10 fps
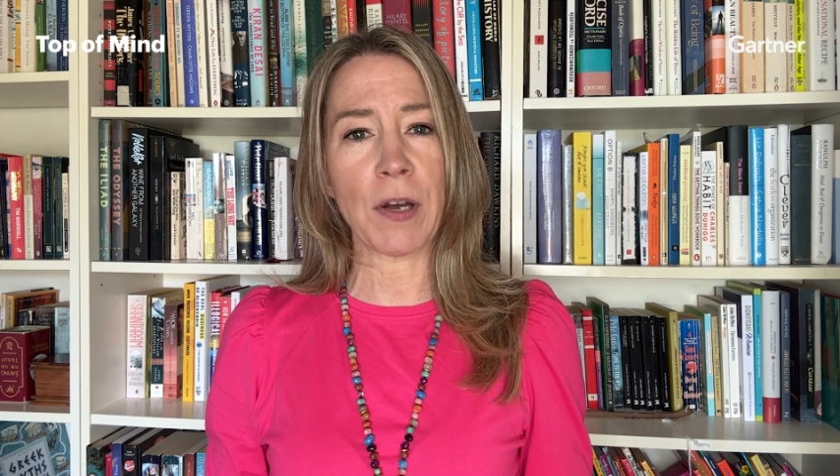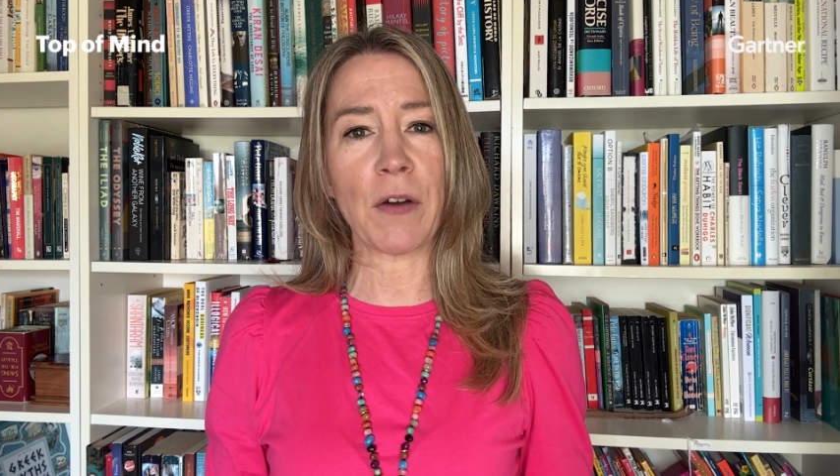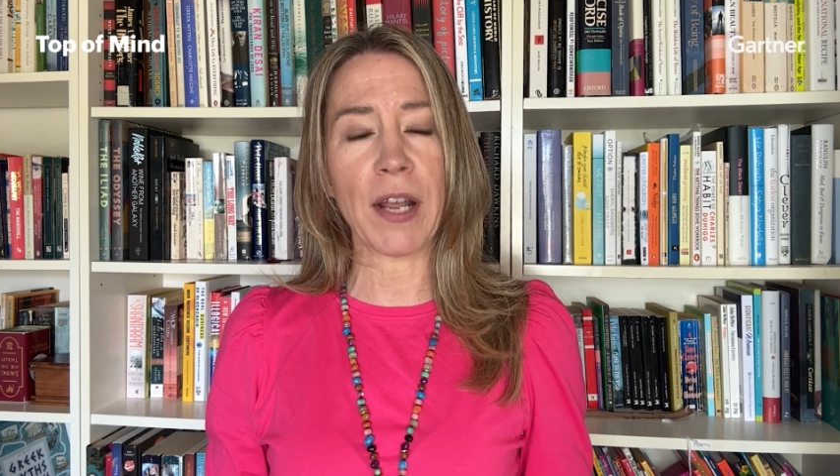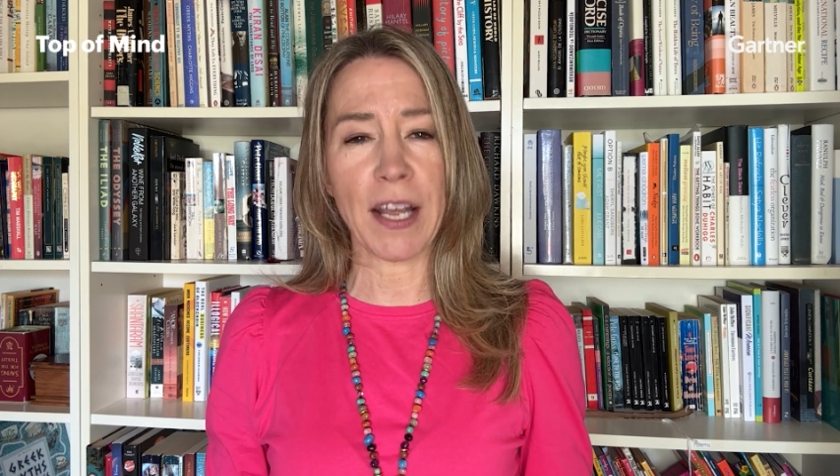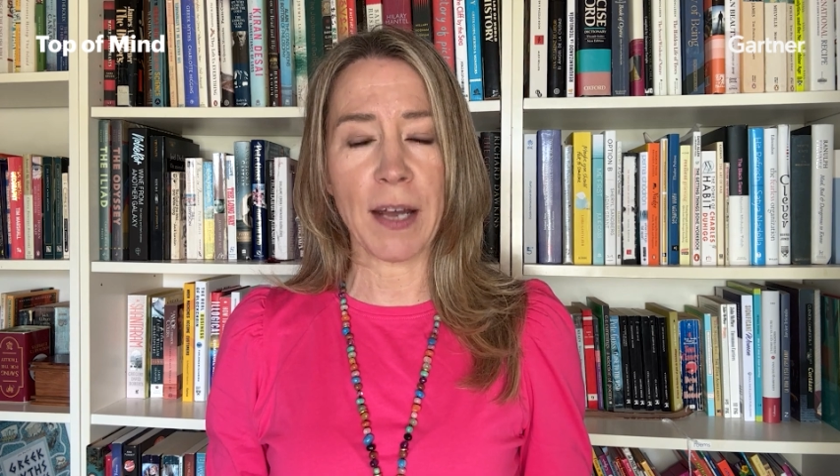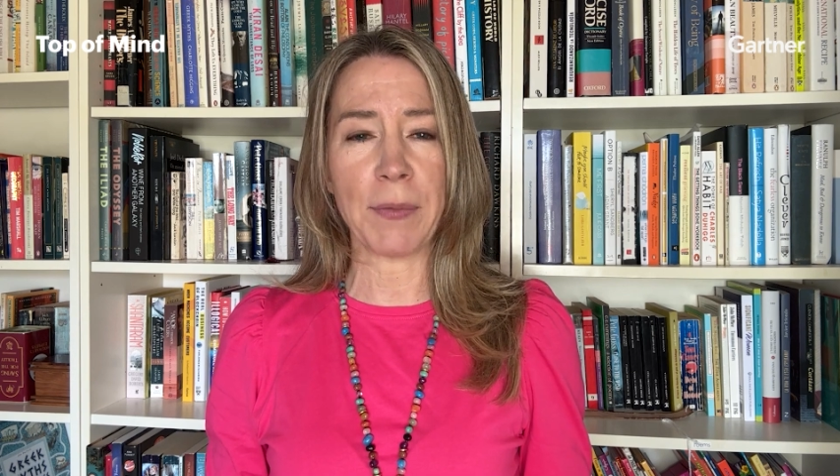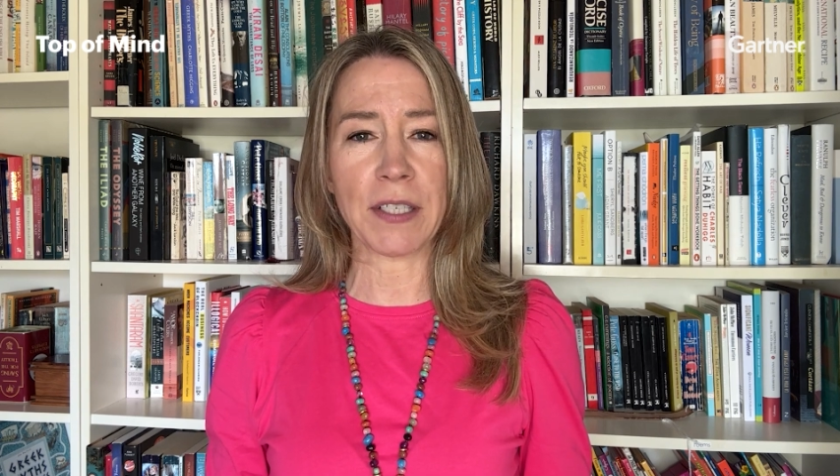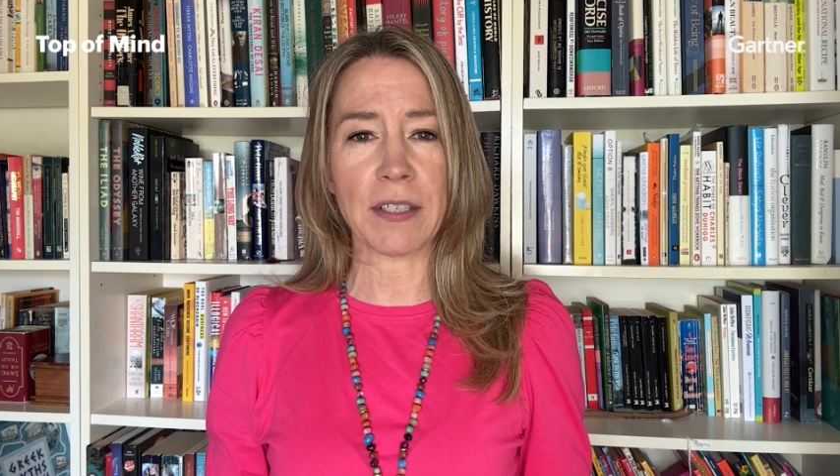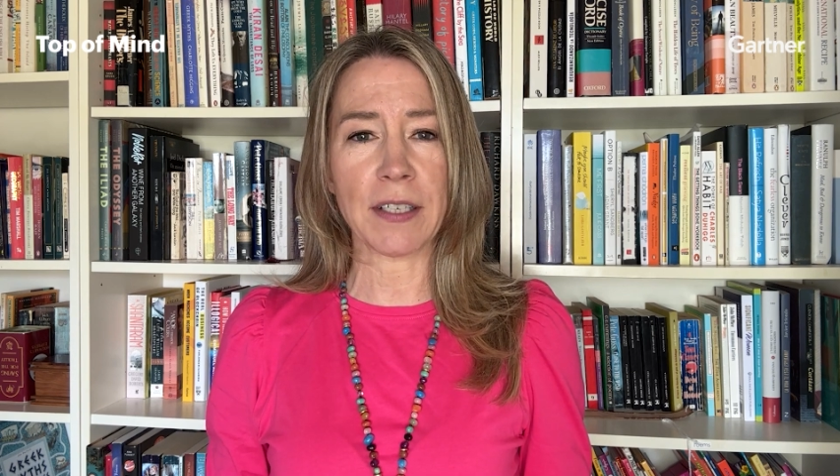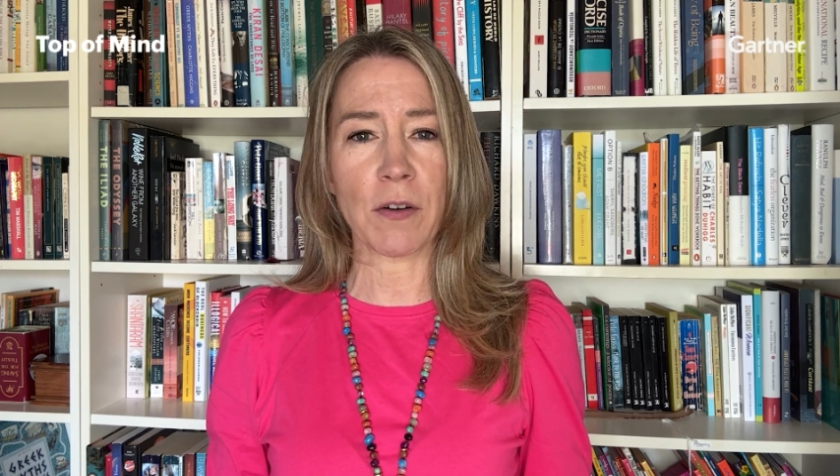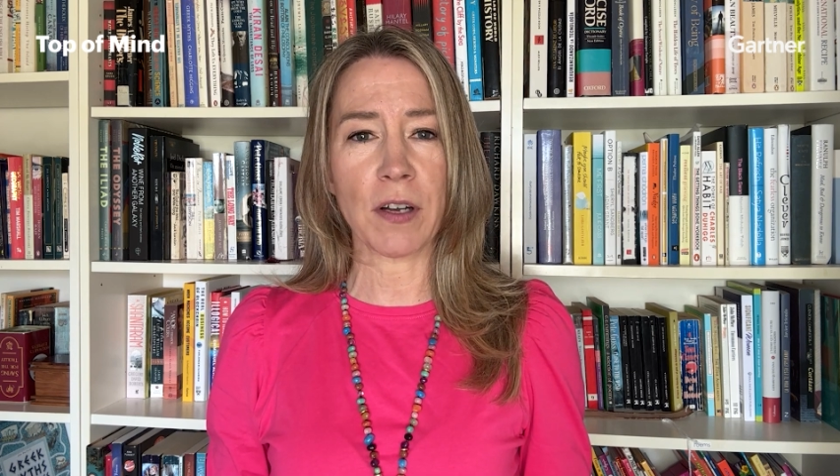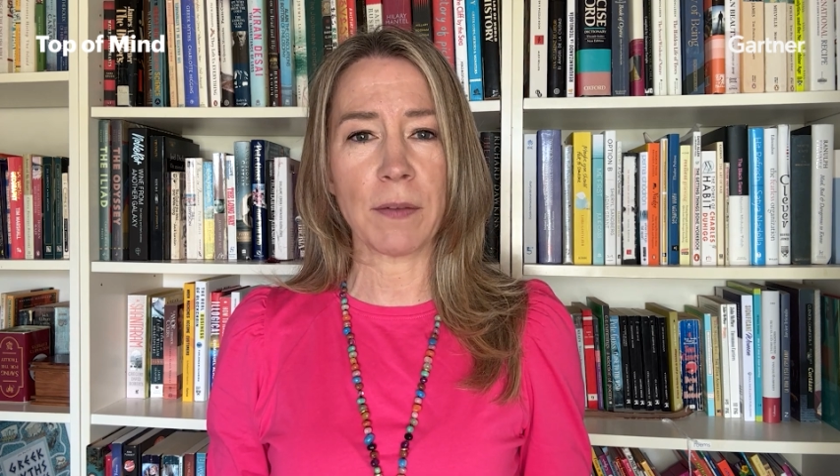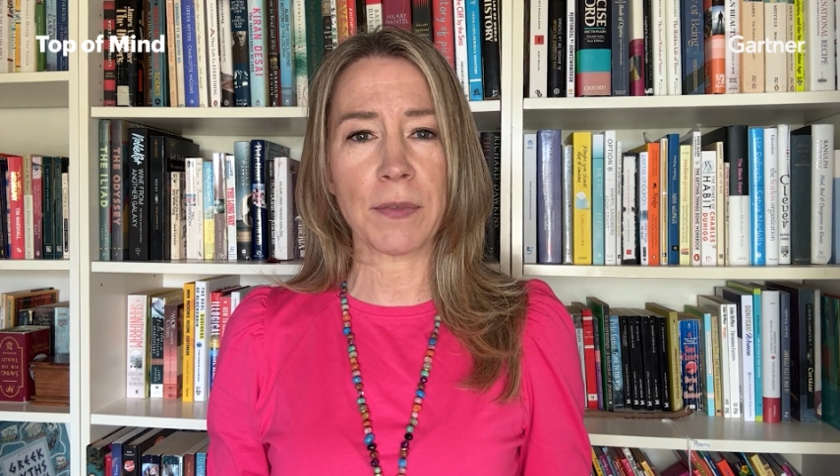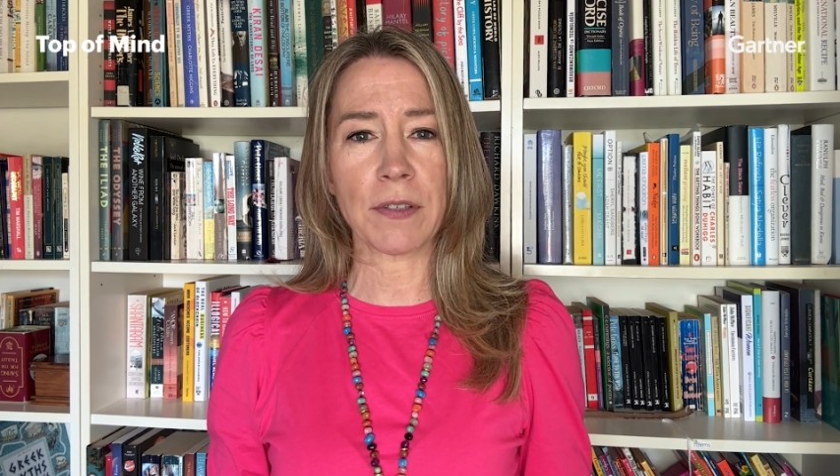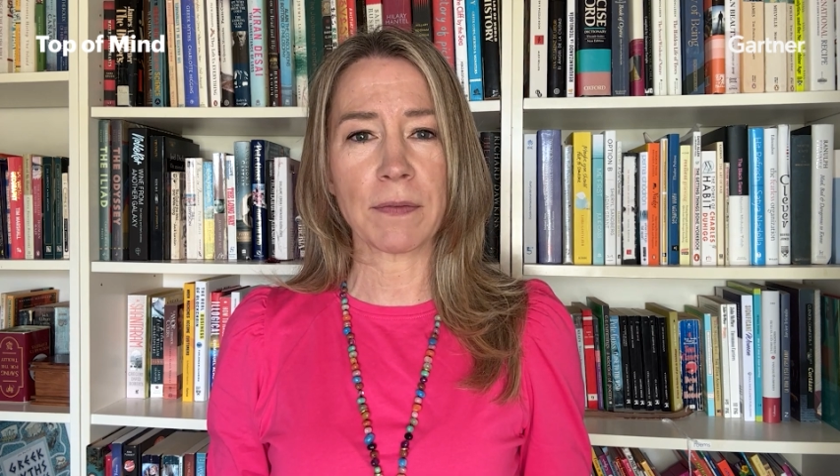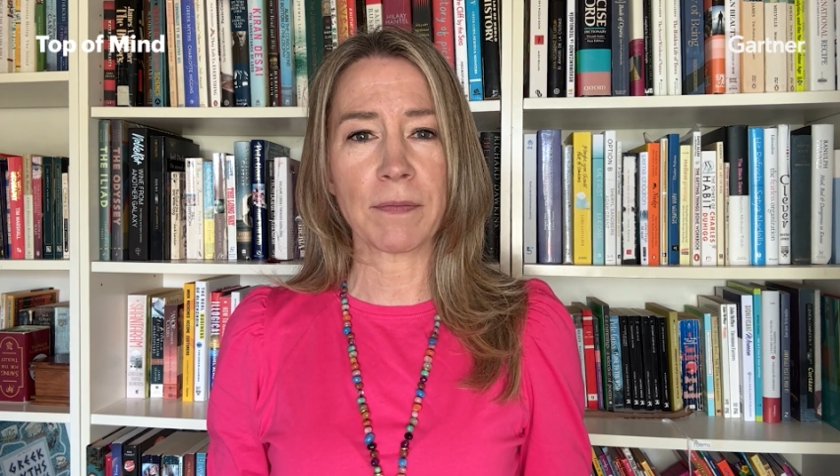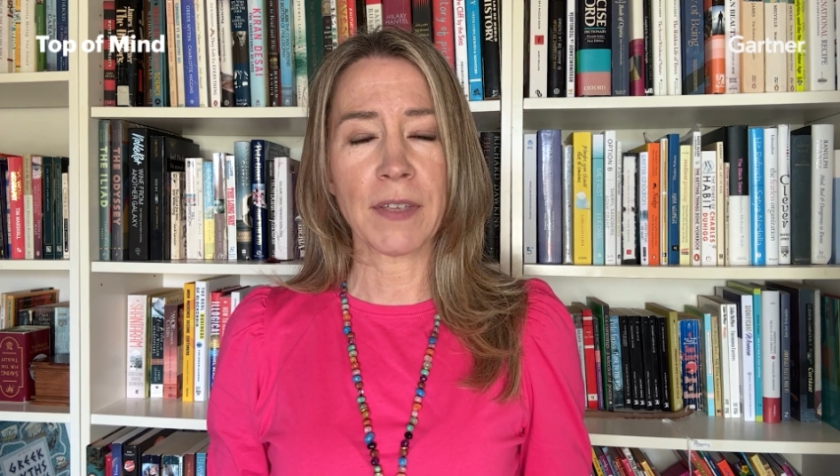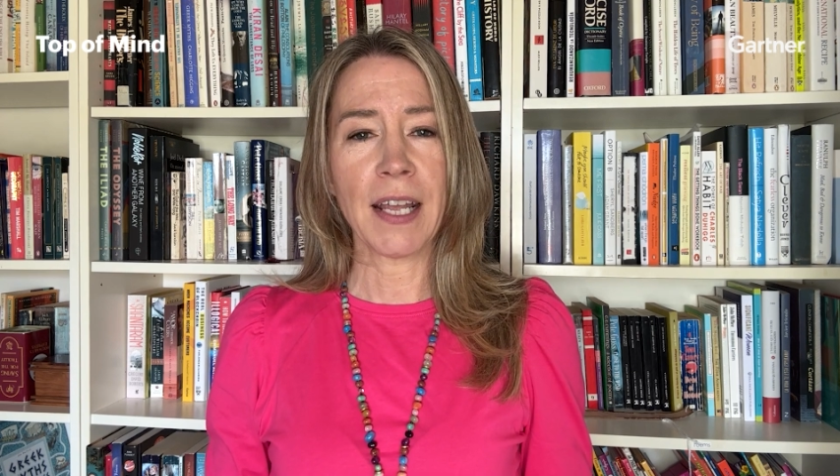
about AI business outcomes.